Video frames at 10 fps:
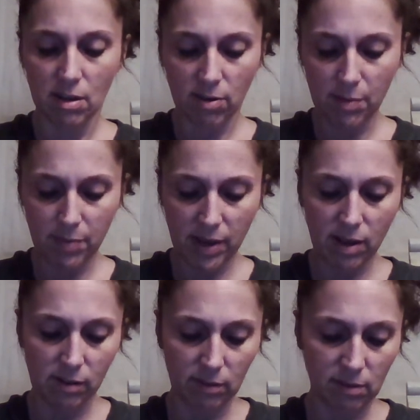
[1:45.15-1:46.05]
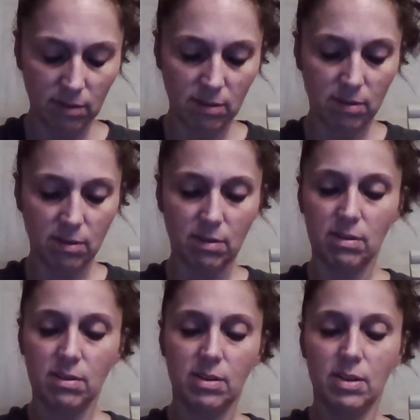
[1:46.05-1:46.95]
Great belt.
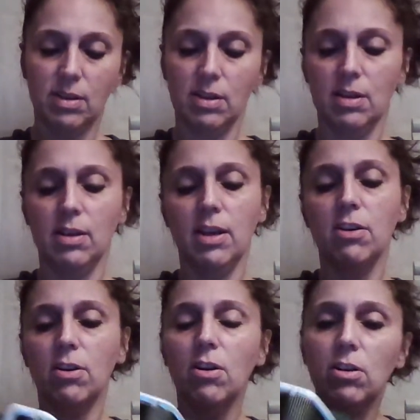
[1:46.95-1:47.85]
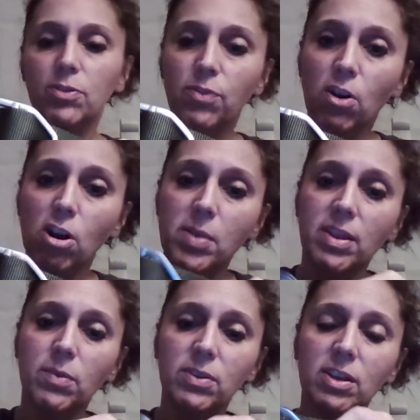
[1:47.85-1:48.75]
You know, it holds firm. And
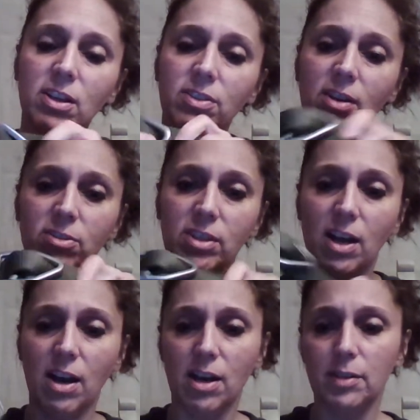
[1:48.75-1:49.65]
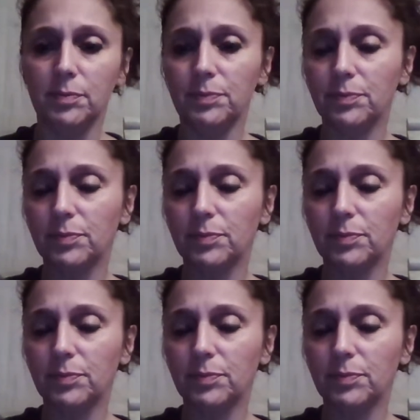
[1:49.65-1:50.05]
then with the good thing with the um